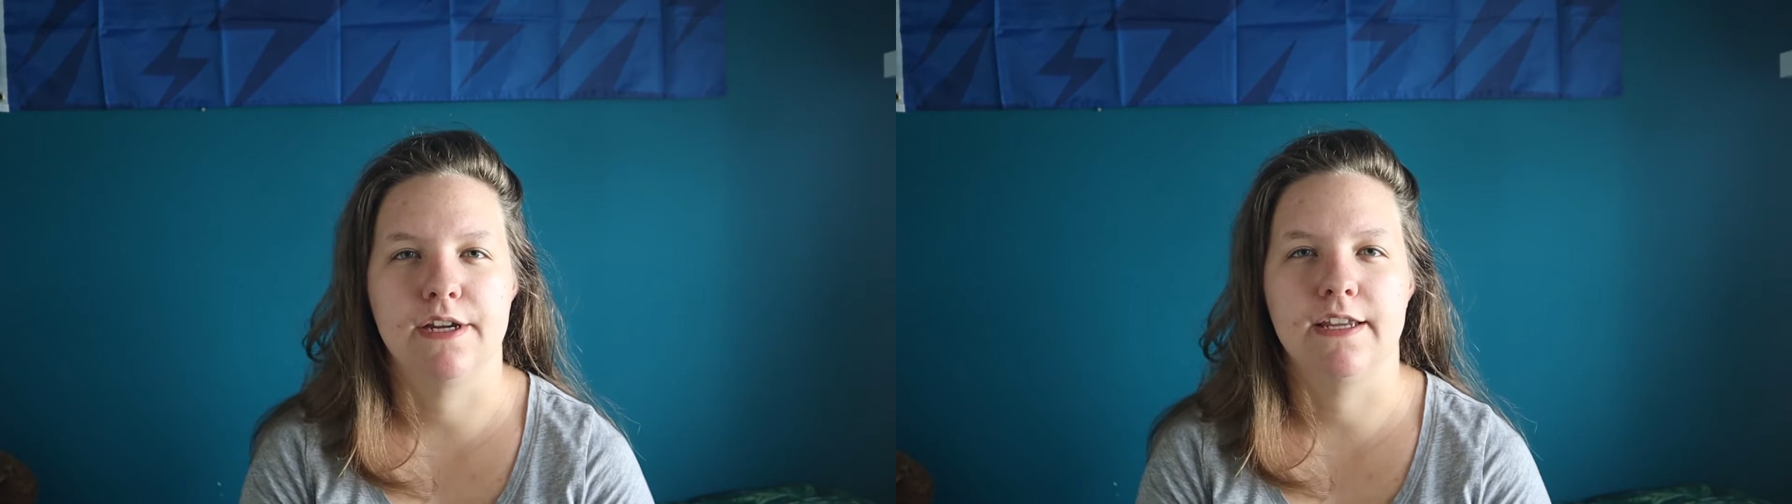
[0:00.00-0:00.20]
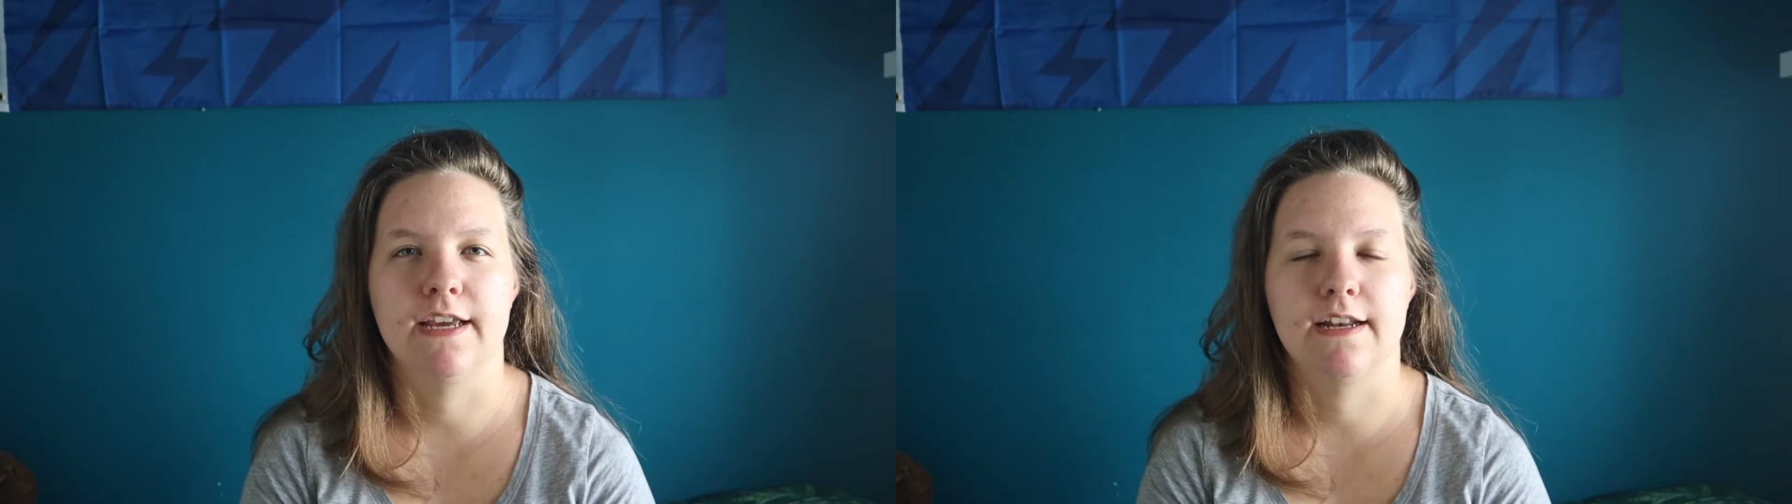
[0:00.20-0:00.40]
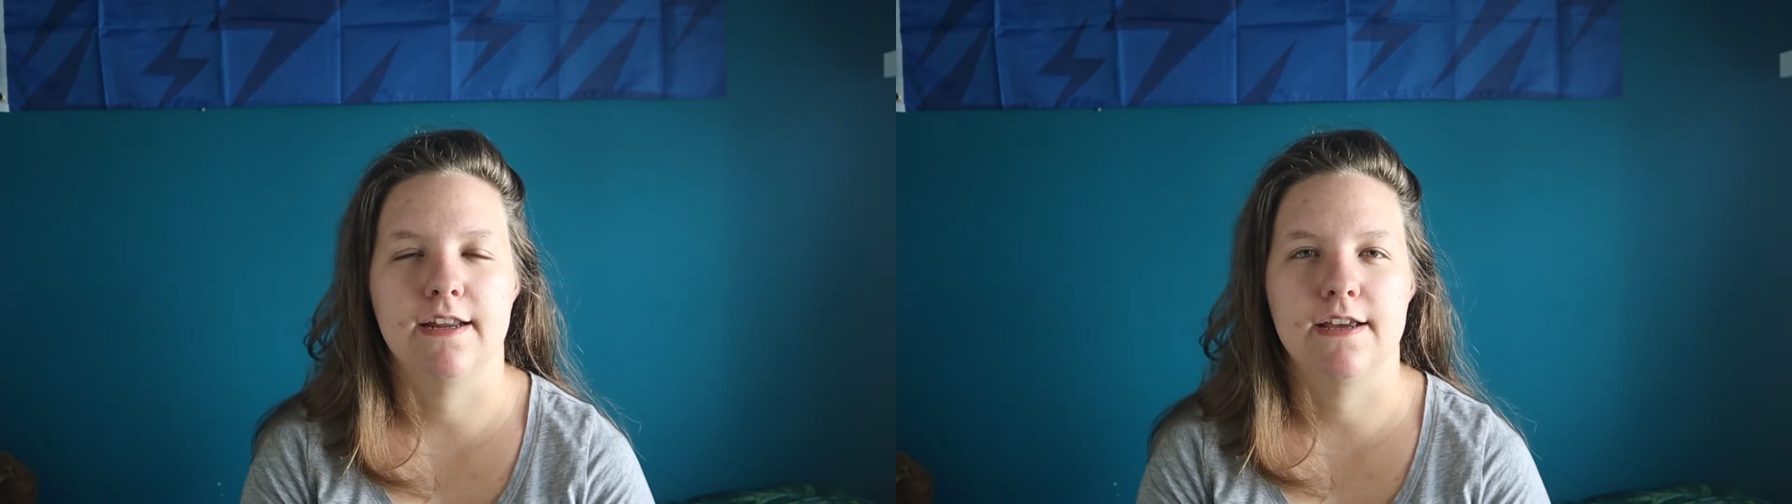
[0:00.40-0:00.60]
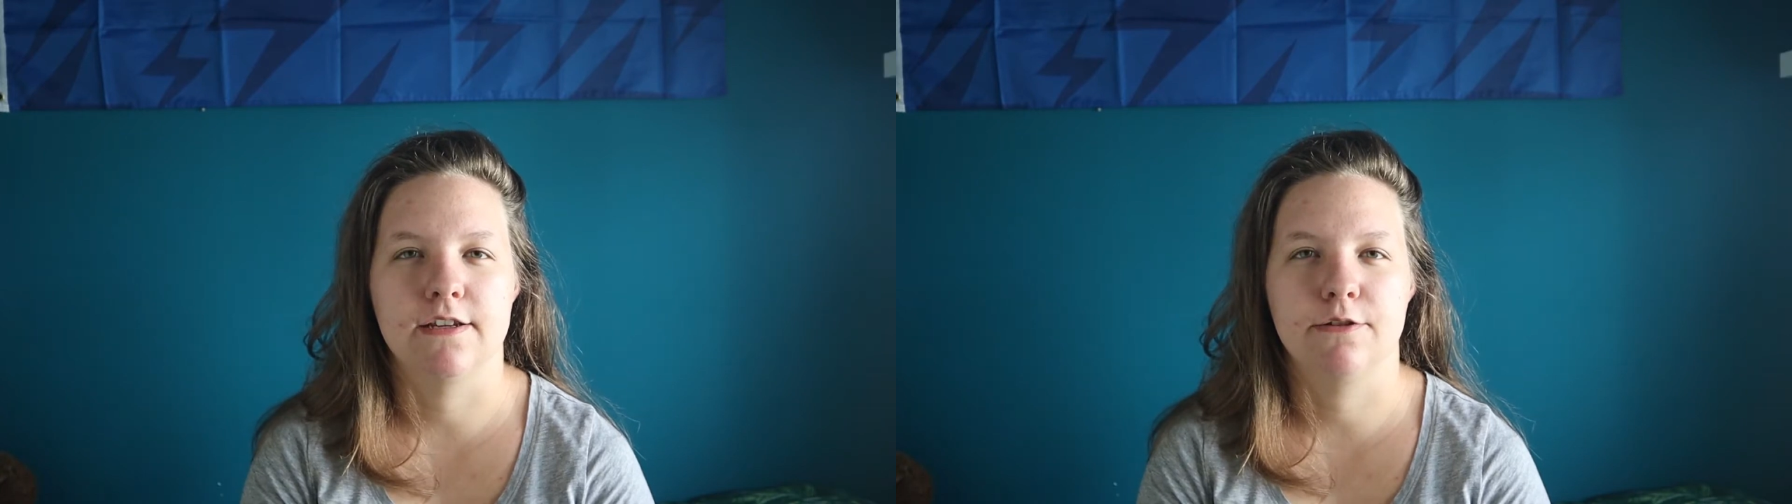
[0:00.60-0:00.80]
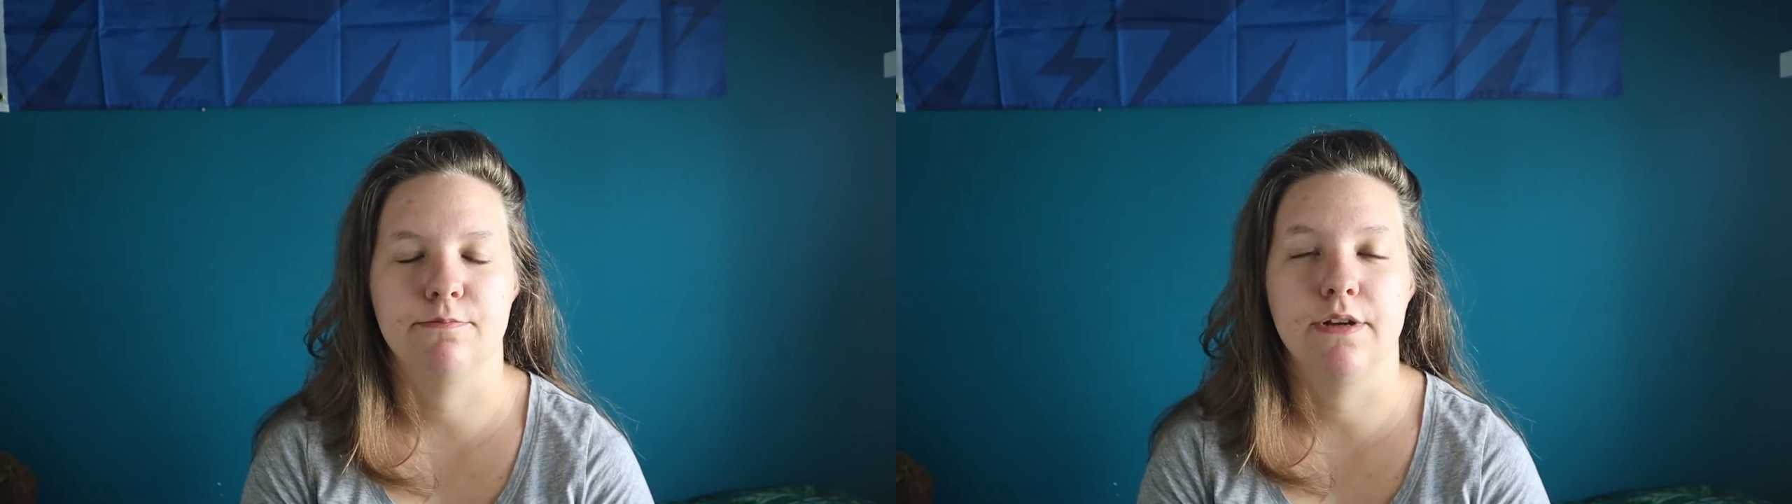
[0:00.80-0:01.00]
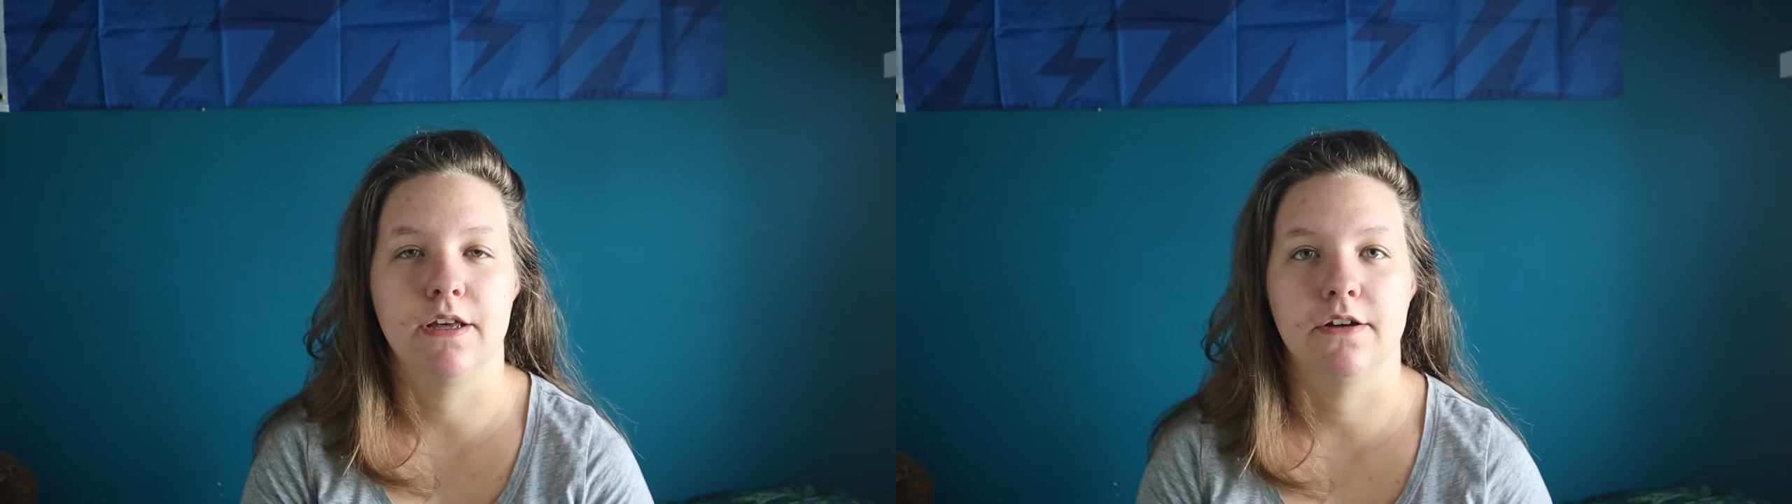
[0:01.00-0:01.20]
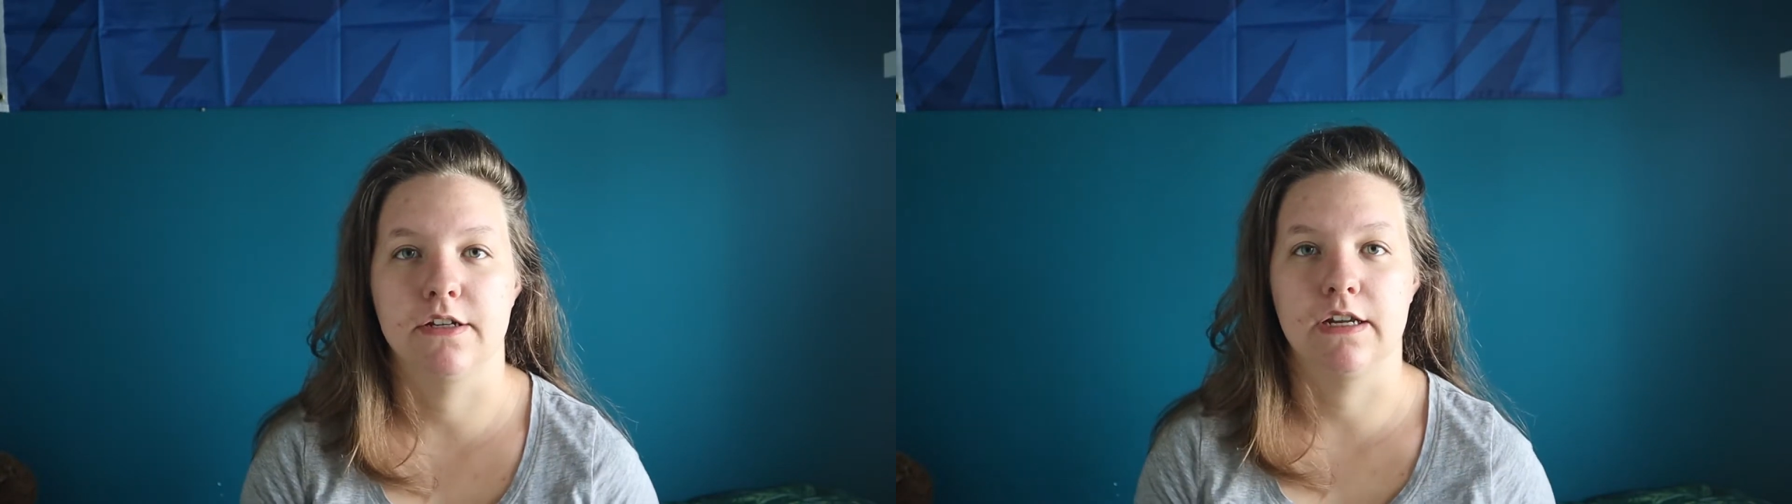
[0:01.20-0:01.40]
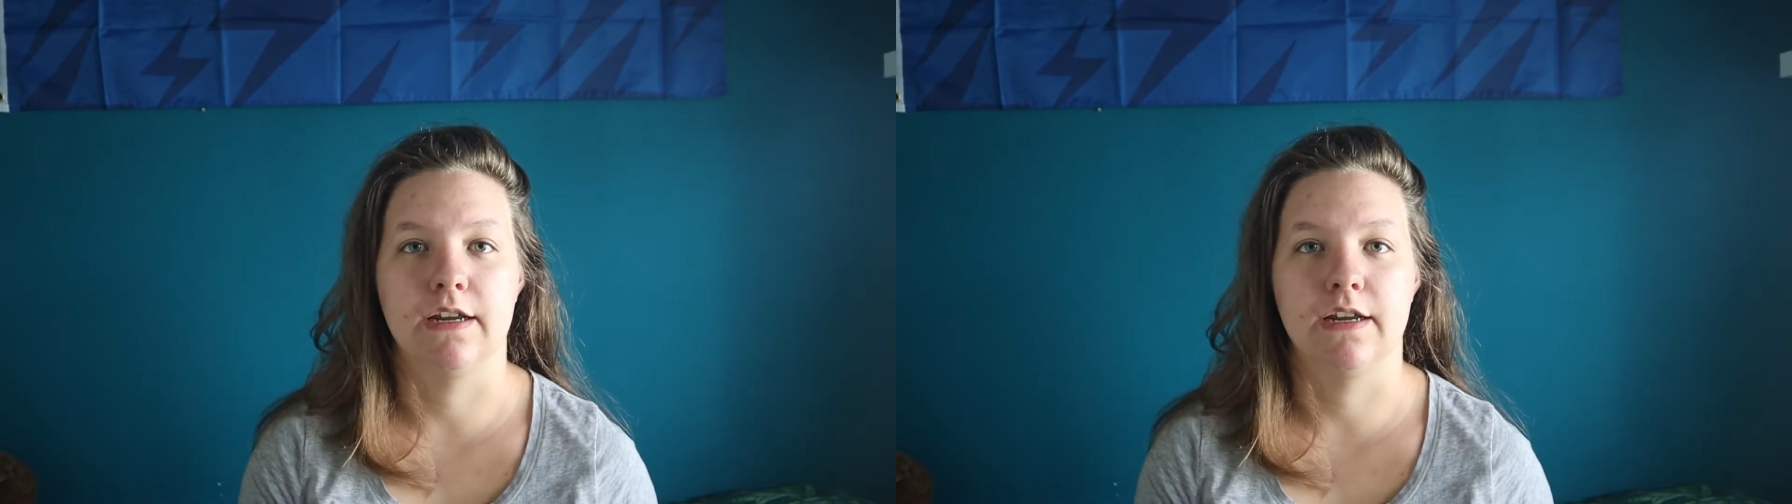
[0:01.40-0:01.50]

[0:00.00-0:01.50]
it yet is because